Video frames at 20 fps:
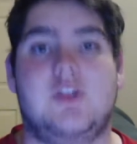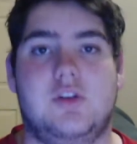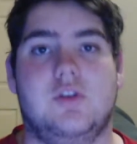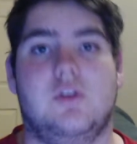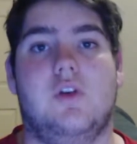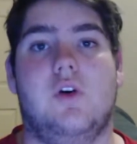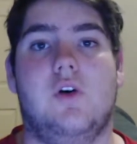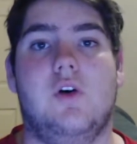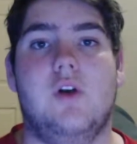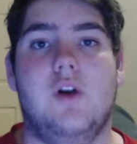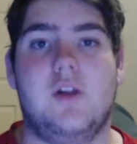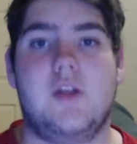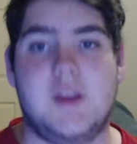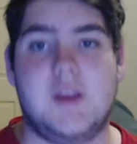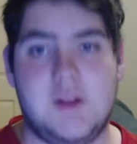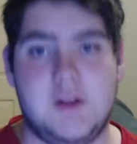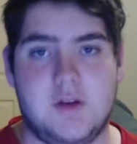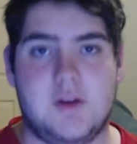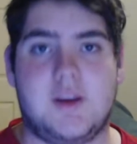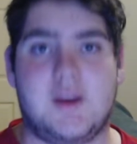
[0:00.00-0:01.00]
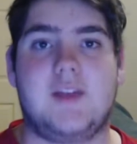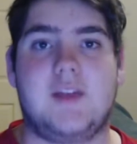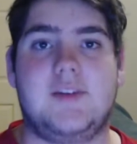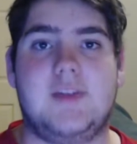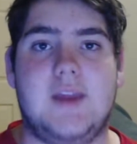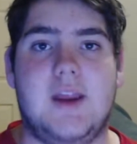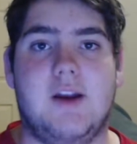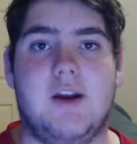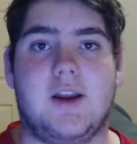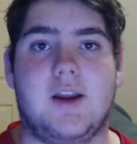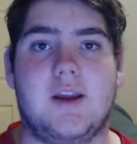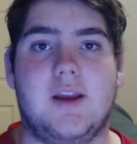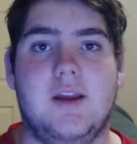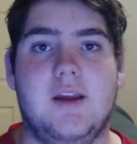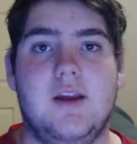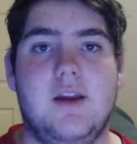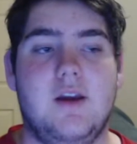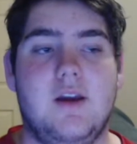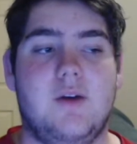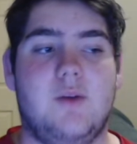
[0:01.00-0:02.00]
to make sure that you don't get
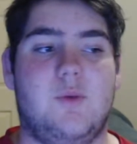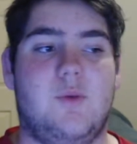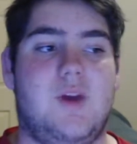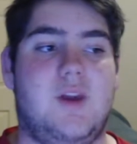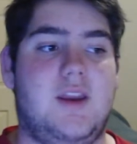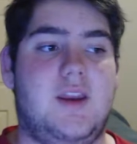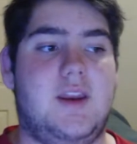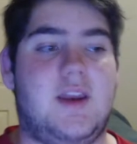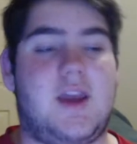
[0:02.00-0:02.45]
tearing.